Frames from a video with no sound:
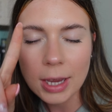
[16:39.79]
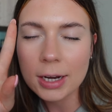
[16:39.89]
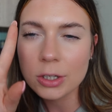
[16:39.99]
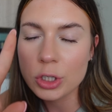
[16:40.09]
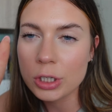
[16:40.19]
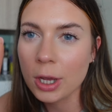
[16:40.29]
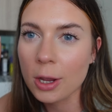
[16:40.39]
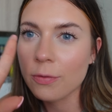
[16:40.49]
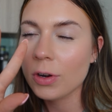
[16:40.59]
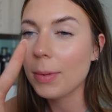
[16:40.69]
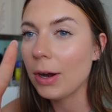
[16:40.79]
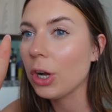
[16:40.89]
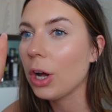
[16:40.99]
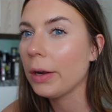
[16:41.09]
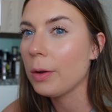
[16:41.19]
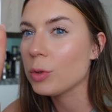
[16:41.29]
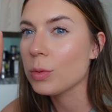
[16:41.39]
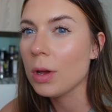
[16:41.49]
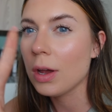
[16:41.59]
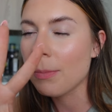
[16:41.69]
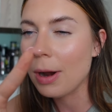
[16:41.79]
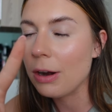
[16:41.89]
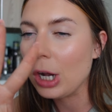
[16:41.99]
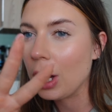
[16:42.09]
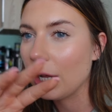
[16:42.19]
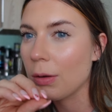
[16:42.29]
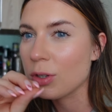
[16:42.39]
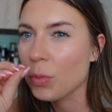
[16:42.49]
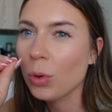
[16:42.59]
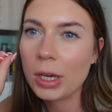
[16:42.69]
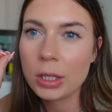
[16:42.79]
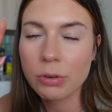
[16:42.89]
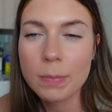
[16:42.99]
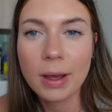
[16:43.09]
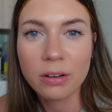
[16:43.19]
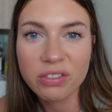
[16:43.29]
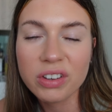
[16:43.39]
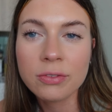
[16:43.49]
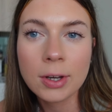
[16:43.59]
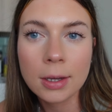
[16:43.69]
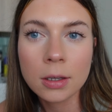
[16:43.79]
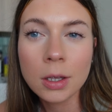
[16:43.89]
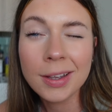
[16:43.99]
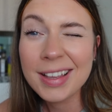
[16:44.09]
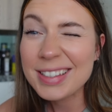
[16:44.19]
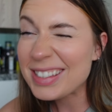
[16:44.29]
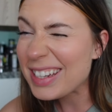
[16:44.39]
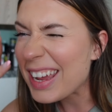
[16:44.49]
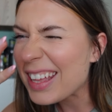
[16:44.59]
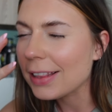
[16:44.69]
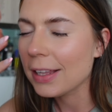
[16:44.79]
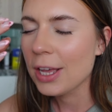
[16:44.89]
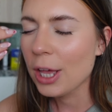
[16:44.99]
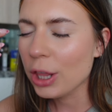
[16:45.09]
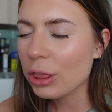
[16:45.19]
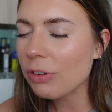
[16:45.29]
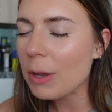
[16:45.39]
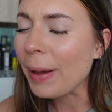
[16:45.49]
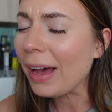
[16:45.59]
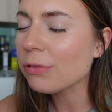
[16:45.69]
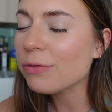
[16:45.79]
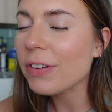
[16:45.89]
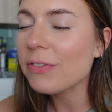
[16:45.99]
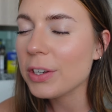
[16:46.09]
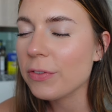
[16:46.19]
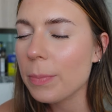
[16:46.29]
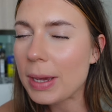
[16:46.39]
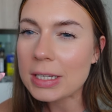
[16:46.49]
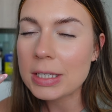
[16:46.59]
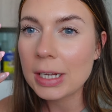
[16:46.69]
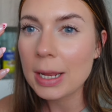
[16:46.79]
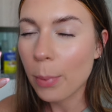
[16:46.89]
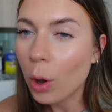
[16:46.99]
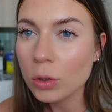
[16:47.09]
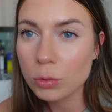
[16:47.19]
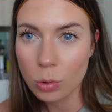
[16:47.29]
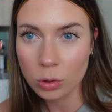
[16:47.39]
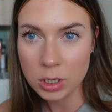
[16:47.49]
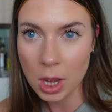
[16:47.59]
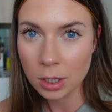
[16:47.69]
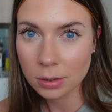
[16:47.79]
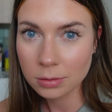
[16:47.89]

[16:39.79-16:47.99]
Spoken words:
Actually, no, for an Americano, it was more like £3.50. Still, £3.50 for basically pond water.